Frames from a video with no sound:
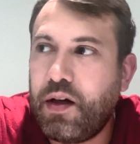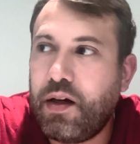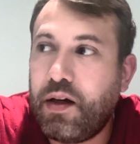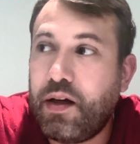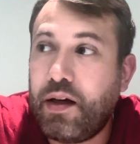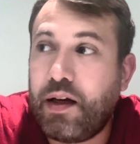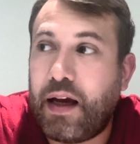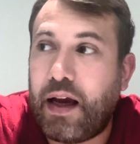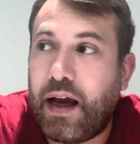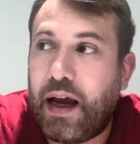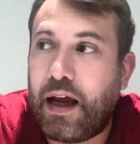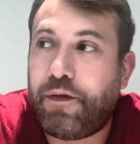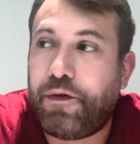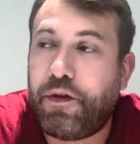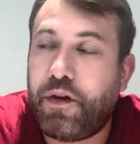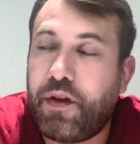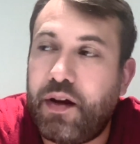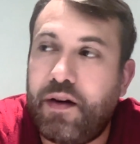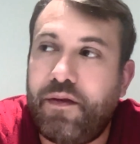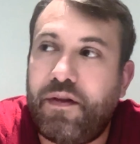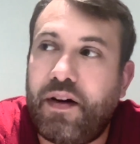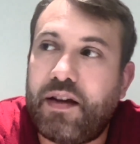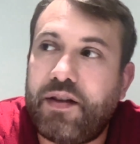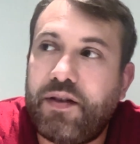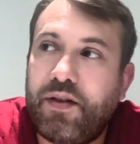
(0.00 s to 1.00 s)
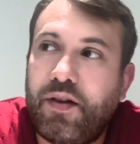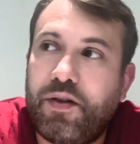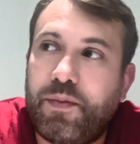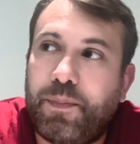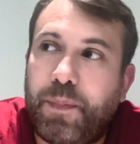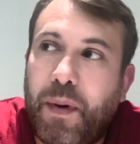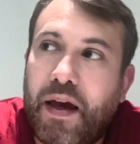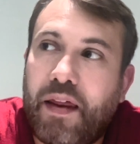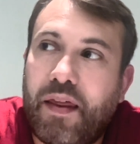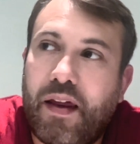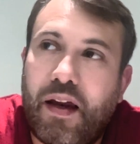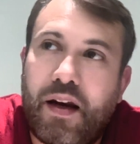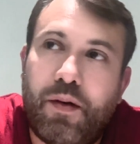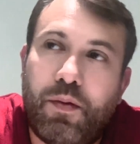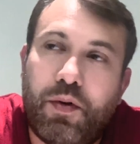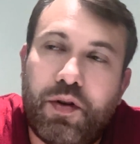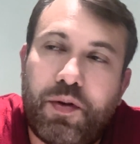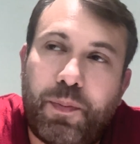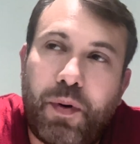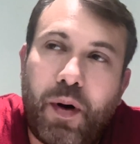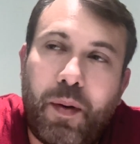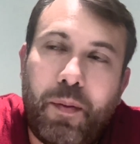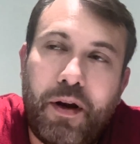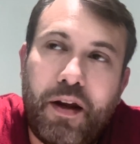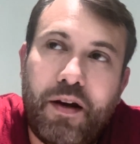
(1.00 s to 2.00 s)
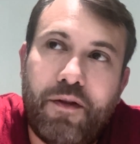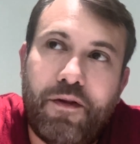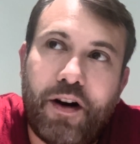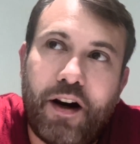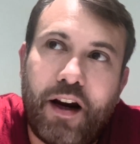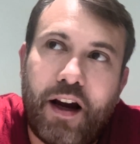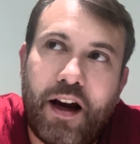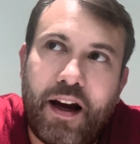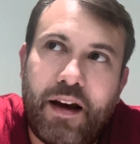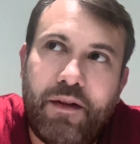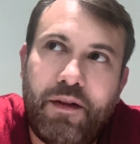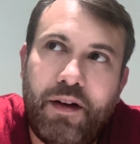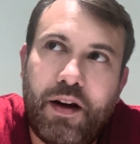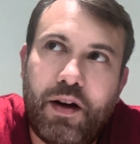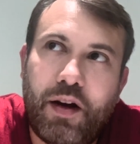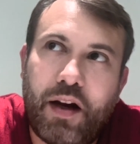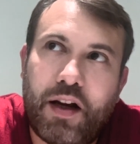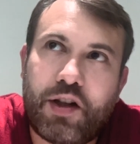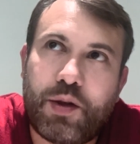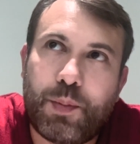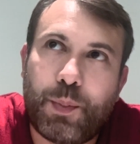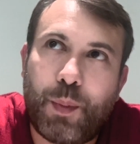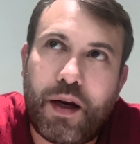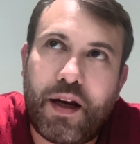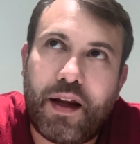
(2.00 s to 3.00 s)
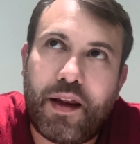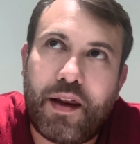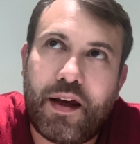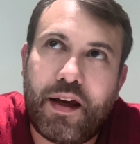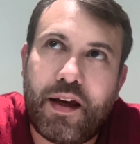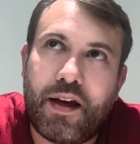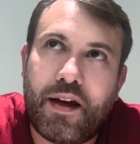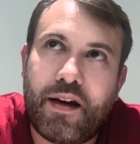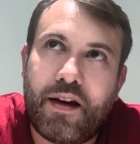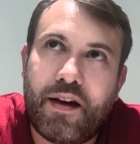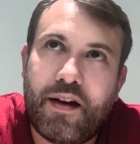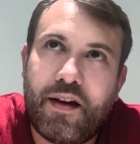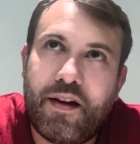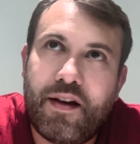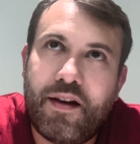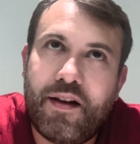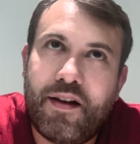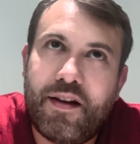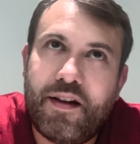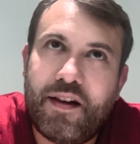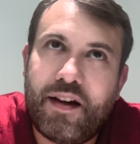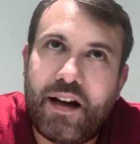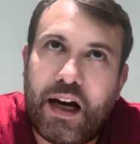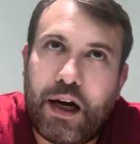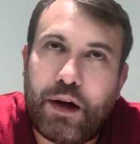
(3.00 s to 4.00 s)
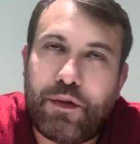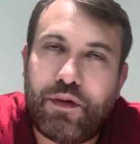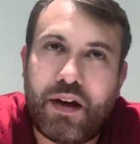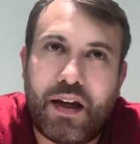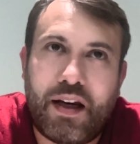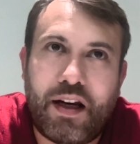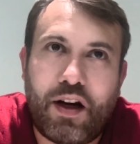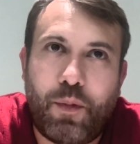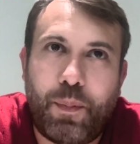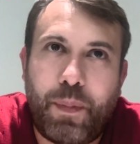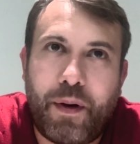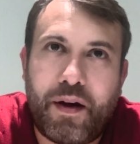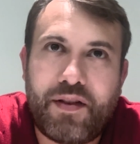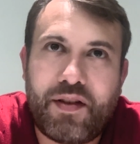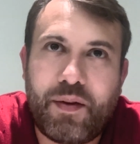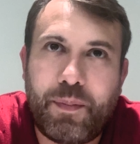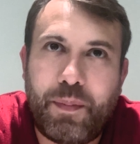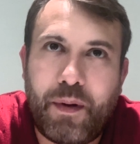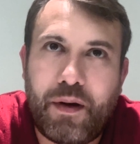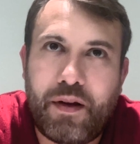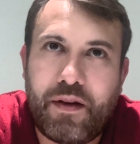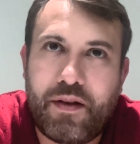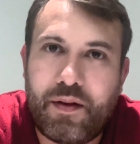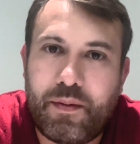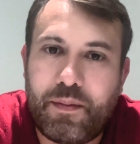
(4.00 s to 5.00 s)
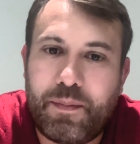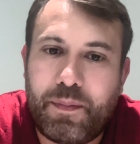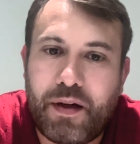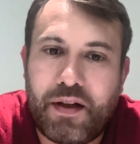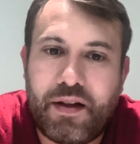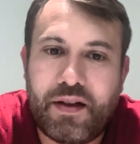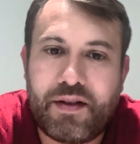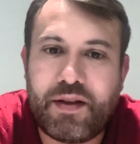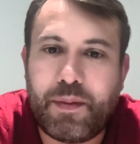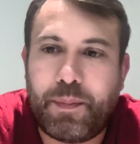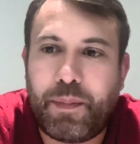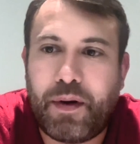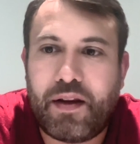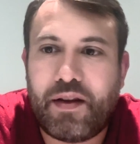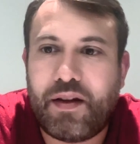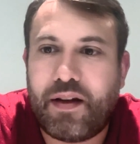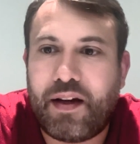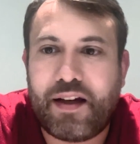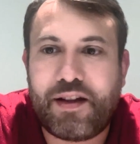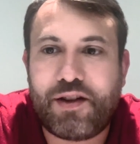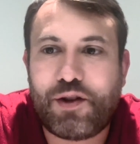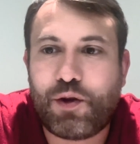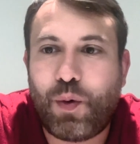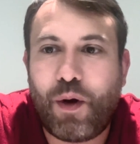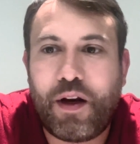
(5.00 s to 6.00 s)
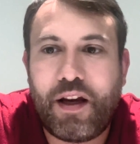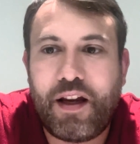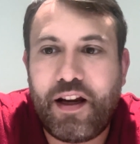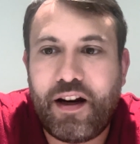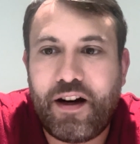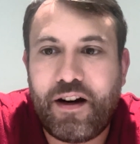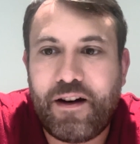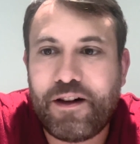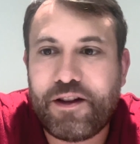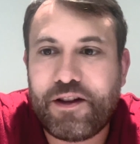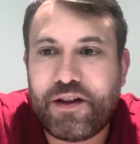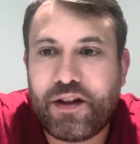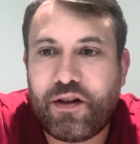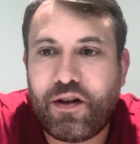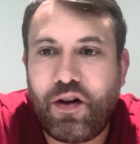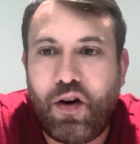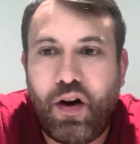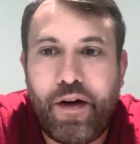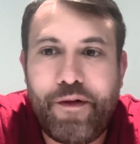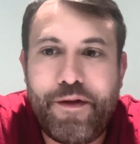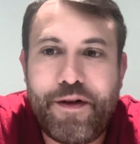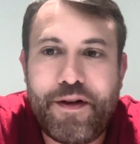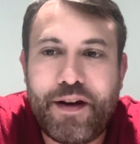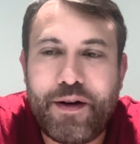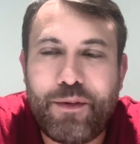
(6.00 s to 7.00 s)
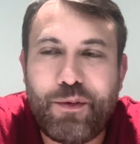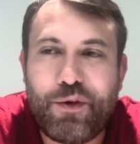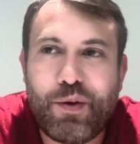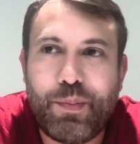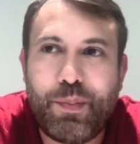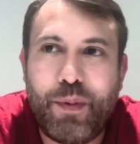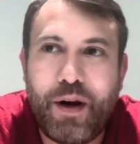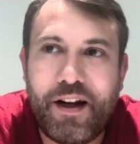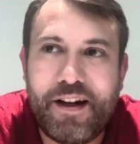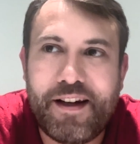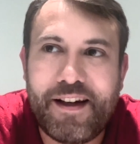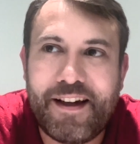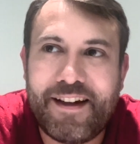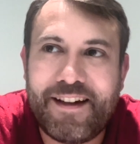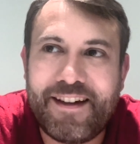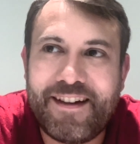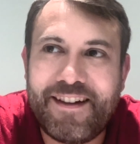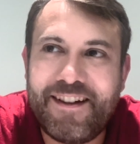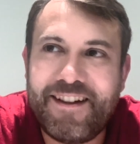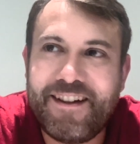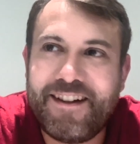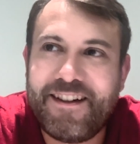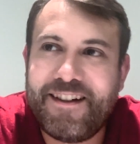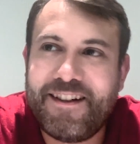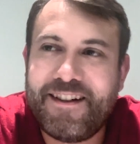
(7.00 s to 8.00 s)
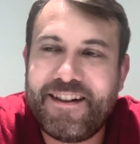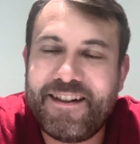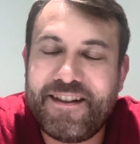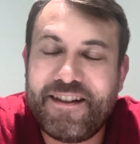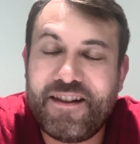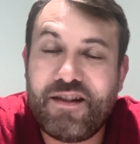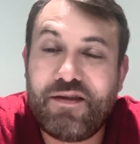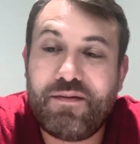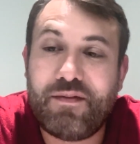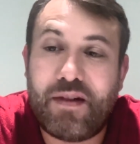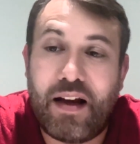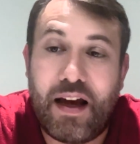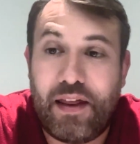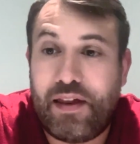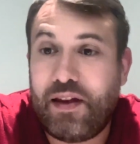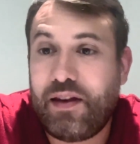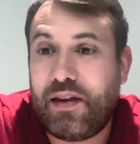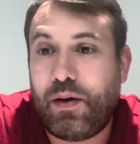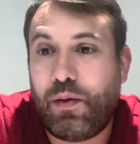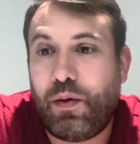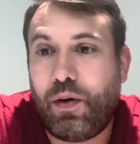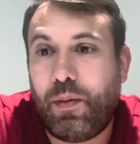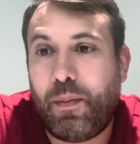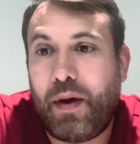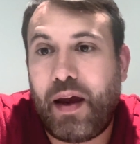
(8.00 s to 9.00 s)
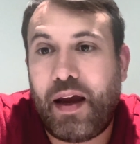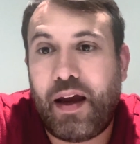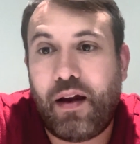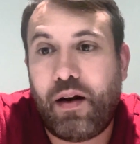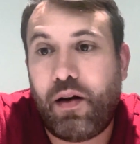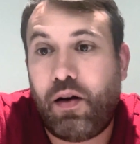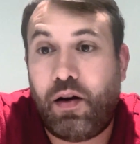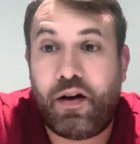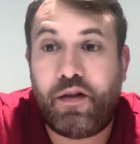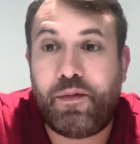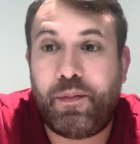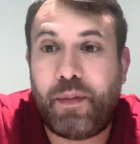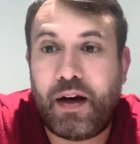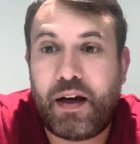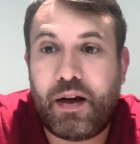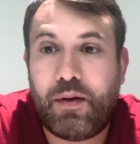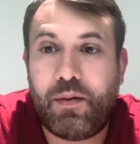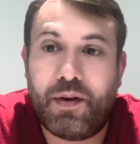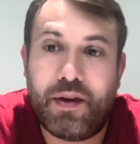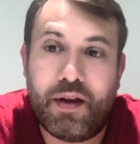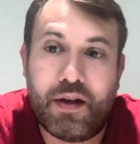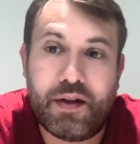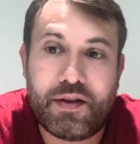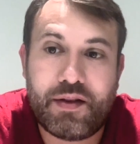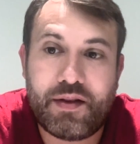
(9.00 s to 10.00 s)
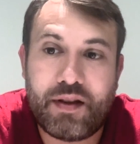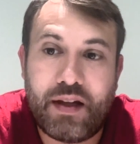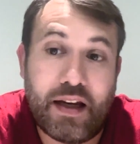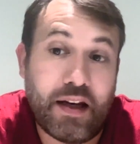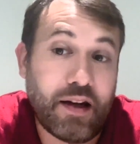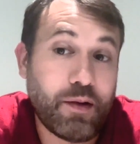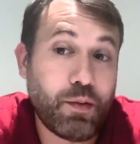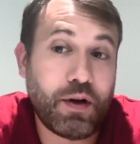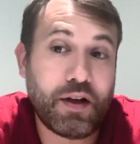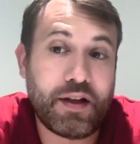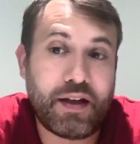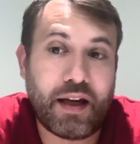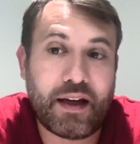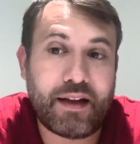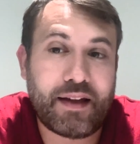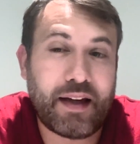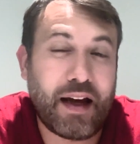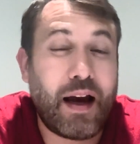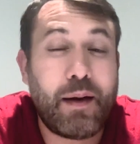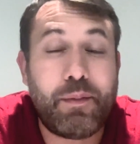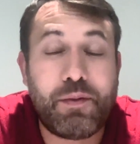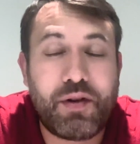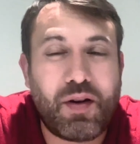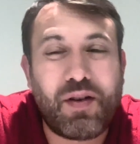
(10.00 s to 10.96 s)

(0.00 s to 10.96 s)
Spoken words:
And for the investors back then, it was probably a very high valuation, but I think if they now participate the next 20 years in everything we're building, I think they will make a lot of money with this. And it will take time.